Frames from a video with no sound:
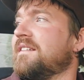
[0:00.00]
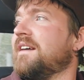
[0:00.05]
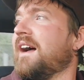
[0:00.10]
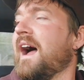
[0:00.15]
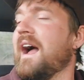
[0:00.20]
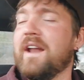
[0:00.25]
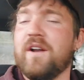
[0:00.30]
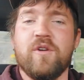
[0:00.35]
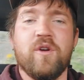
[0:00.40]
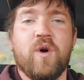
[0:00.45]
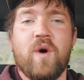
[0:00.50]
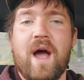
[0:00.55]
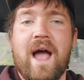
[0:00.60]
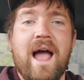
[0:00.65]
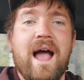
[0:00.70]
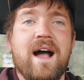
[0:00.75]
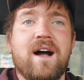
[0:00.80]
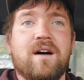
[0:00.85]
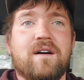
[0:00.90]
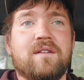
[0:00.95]
I don't know
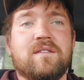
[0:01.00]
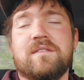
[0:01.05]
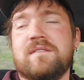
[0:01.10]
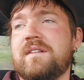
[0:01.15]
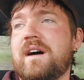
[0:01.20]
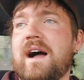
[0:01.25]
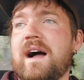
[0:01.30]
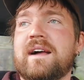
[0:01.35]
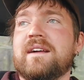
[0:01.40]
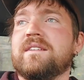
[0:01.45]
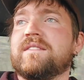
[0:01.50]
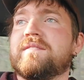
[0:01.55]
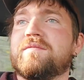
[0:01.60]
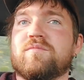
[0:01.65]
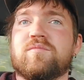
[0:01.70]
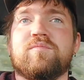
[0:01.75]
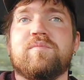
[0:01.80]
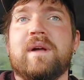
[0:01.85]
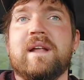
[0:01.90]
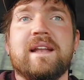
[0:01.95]
how,
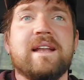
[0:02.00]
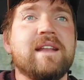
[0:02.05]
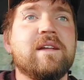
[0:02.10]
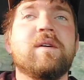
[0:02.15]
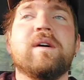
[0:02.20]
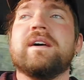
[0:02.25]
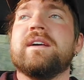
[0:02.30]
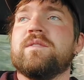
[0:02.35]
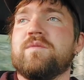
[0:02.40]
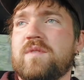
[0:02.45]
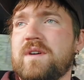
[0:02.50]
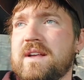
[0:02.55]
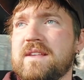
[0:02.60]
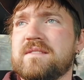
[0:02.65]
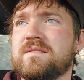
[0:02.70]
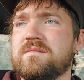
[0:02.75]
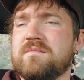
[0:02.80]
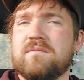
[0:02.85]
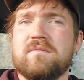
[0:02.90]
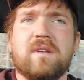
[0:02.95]
but it
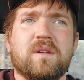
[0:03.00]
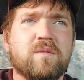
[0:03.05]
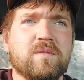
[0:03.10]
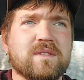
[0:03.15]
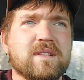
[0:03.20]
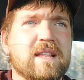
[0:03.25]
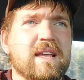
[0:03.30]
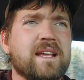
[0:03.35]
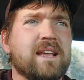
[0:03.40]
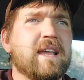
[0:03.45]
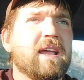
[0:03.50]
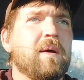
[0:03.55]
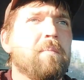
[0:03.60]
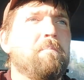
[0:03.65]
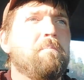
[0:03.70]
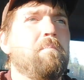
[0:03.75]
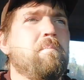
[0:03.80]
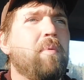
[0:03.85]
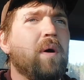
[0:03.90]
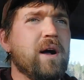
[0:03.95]
was. It was leaking a
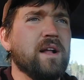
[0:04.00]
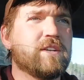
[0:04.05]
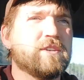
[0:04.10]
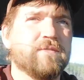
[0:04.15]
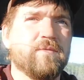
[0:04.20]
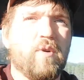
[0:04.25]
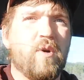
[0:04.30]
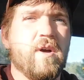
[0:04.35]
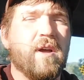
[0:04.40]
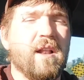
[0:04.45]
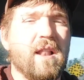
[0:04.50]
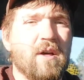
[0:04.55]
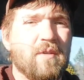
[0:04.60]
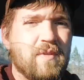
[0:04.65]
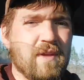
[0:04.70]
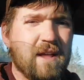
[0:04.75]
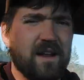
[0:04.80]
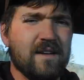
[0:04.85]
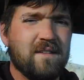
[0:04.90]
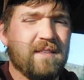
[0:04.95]
bunch of oil at
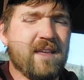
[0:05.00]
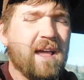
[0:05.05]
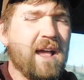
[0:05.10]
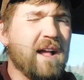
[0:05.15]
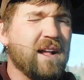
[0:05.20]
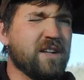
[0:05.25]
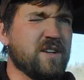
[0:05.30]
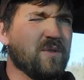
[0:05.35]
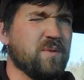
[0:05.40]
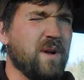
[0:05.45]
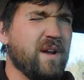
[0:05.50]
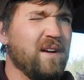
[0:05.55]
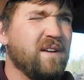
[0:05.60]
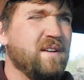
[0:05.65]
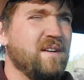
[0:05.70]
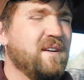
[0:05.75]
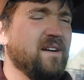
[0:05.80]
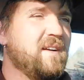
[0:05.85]
the end of the actuator.